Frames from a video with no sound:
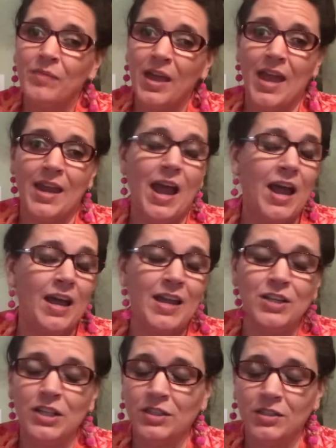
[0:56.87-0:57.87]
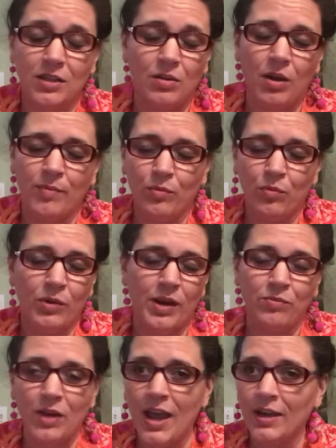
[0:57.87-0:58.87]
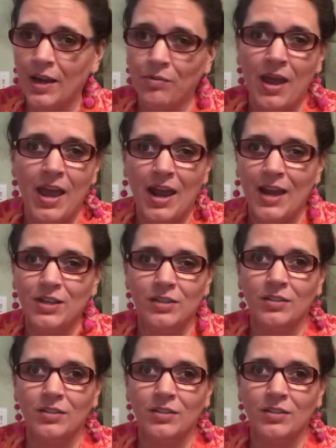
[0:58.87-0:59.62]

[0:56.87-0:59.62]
And I just, when I write, I